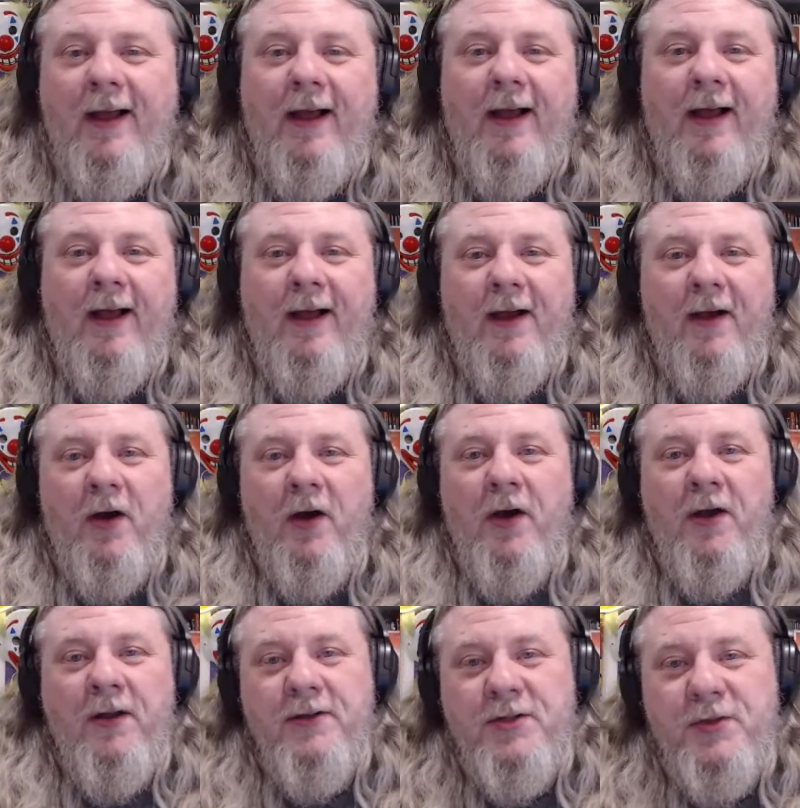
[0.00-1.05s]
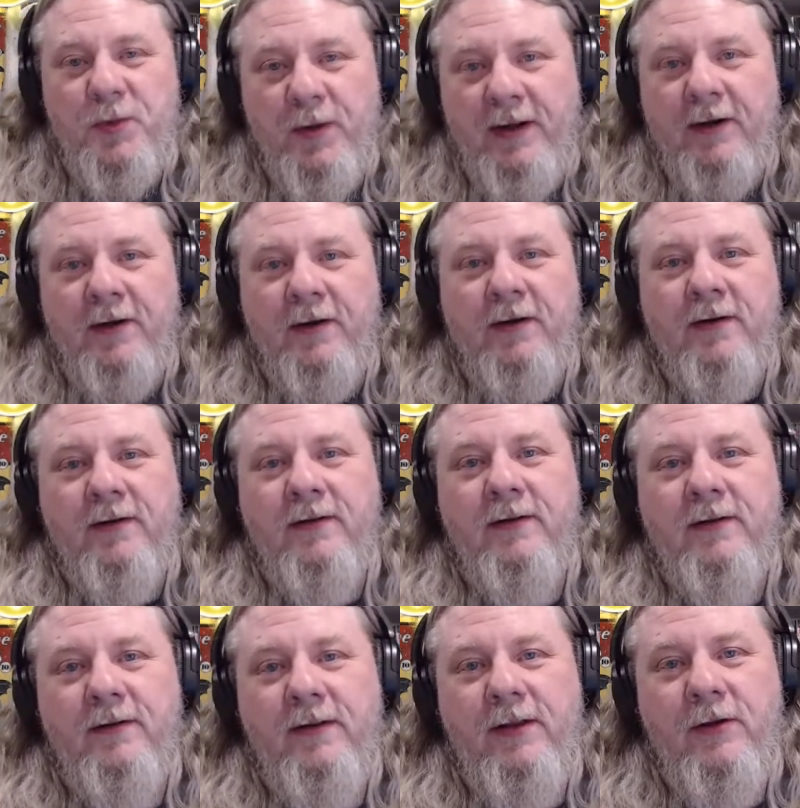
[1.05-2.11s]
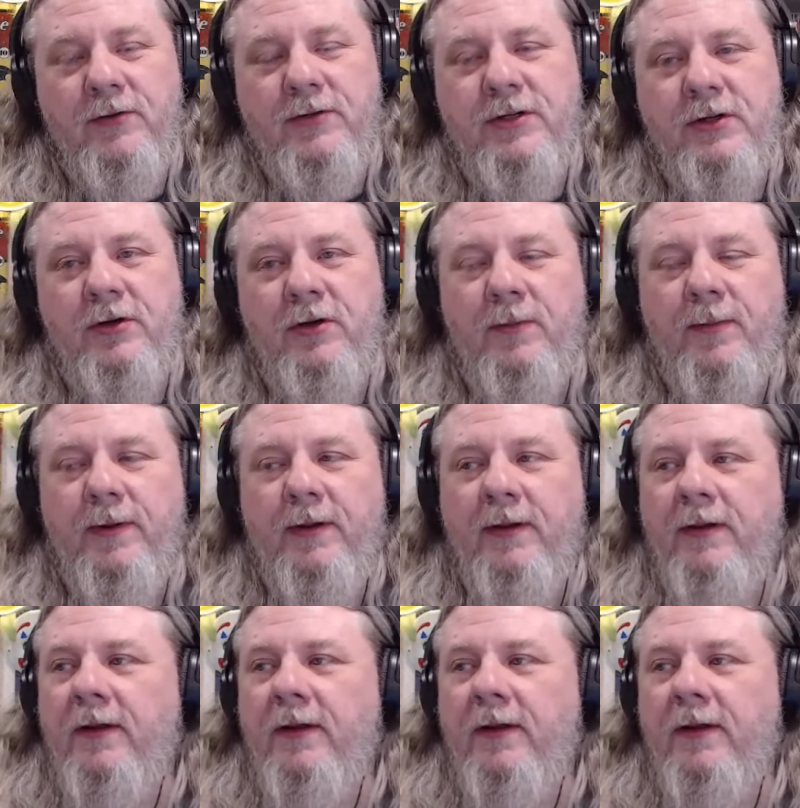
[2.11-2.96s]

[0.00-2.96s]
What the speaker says: on Twitter, YouTube,